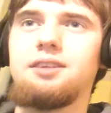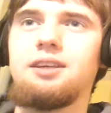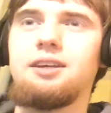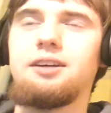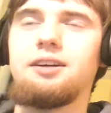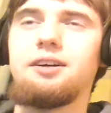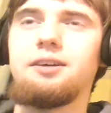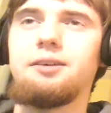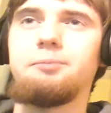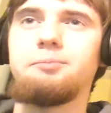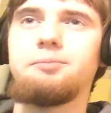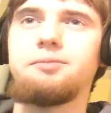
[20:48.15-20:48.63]

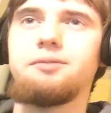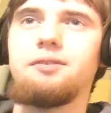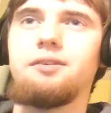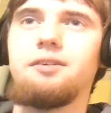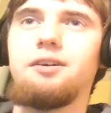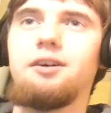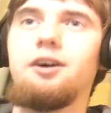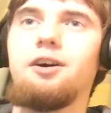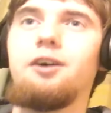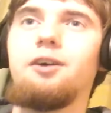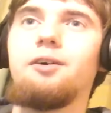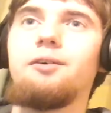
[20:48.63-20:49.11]
the um
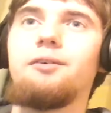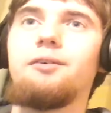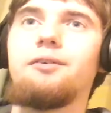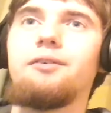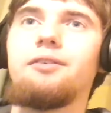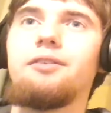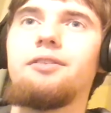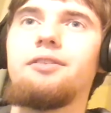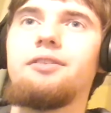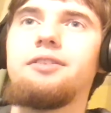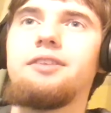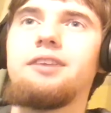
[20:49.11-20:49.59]

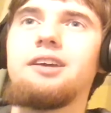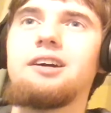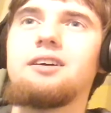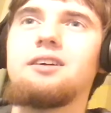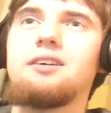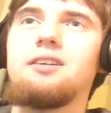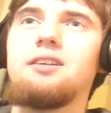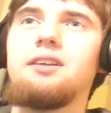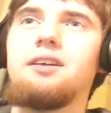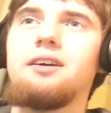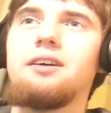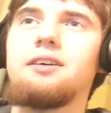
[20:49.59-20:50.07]
oh
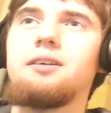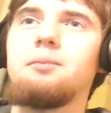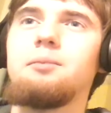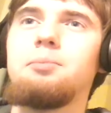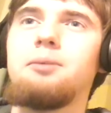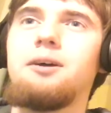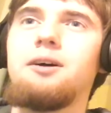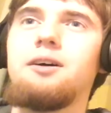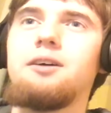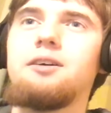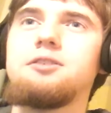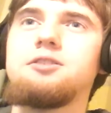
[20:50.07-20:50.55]
Nick Clegg
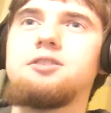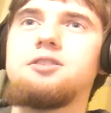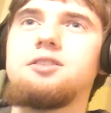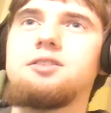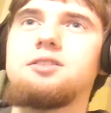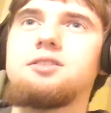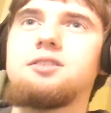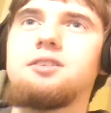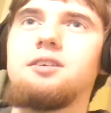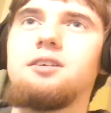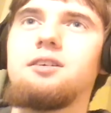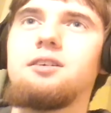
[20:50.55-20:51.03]

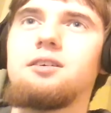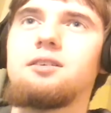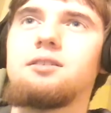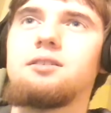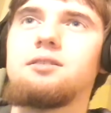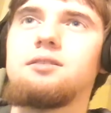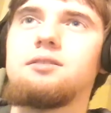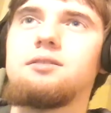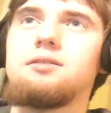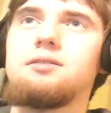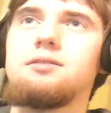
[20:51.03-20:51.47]
apology song.